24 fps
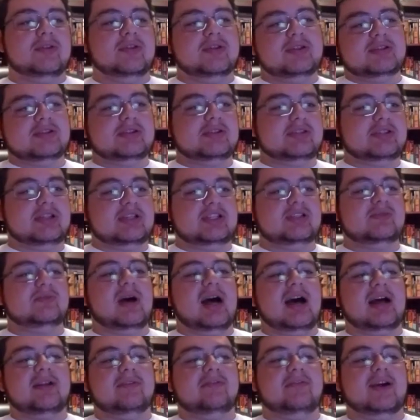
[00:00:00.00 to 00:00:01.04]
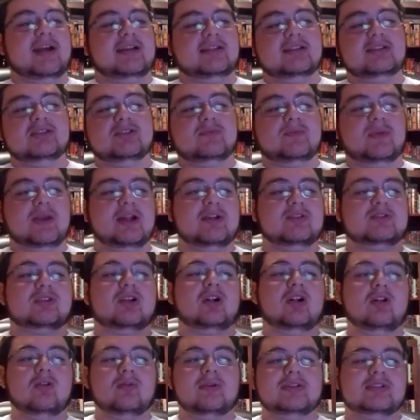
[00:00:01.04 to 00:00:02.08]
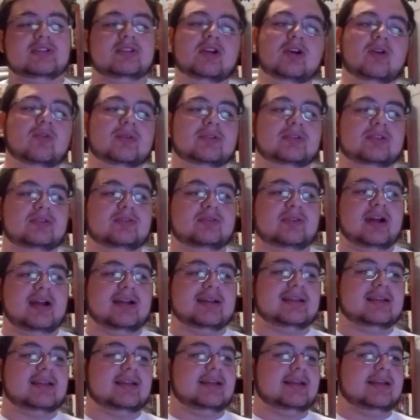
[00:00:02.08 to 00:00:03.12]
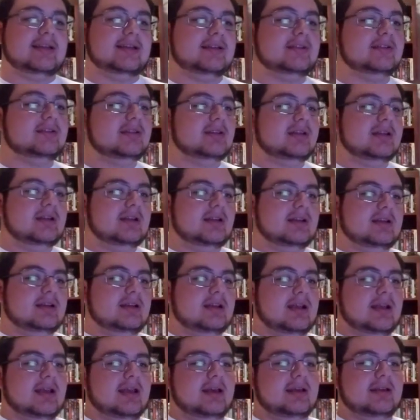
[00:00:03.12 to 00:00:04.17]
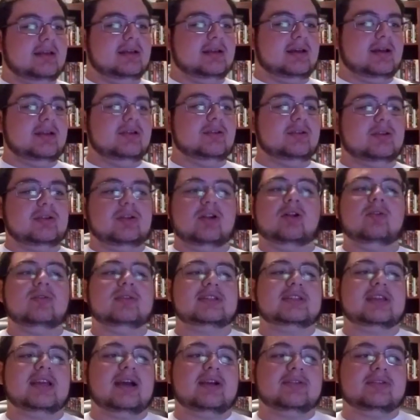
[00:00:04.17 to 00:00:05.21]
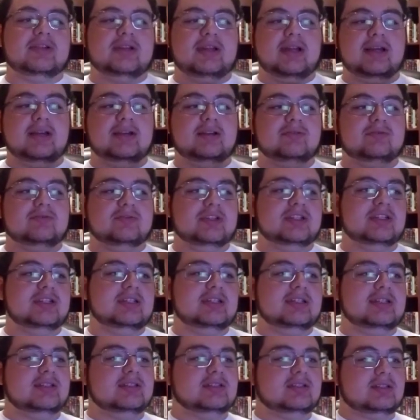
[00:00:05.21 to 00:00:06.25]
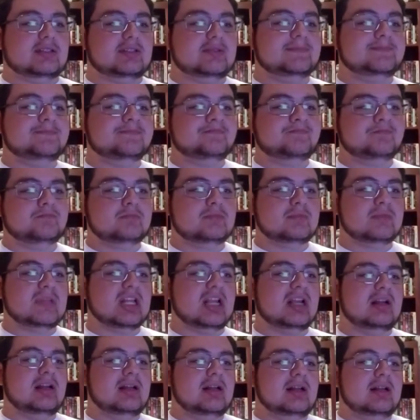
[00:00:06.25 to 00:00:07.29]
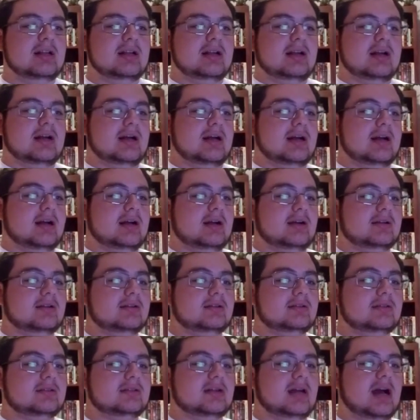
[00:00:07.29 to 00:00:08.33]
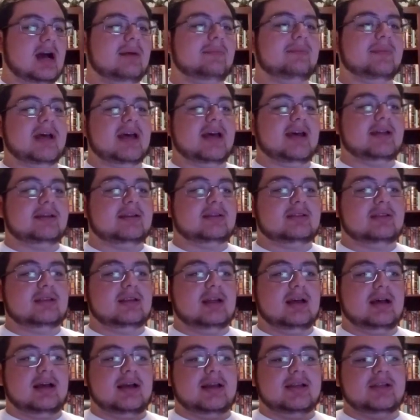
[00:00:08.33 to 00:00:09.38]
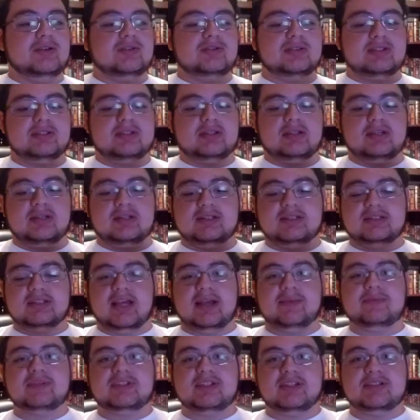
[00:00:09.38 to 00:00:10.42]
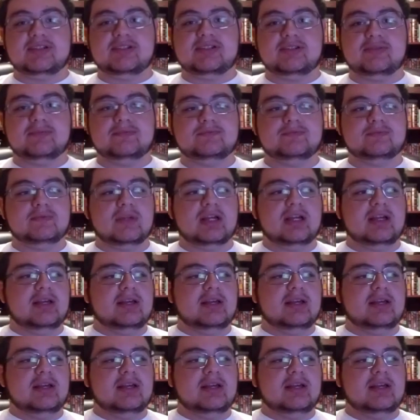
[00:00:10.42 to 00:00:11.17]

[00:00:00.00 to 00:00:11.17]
This just modifies it, so players always know what they're trying to hit, and you can always calculate it really easily. Combat uses the same system,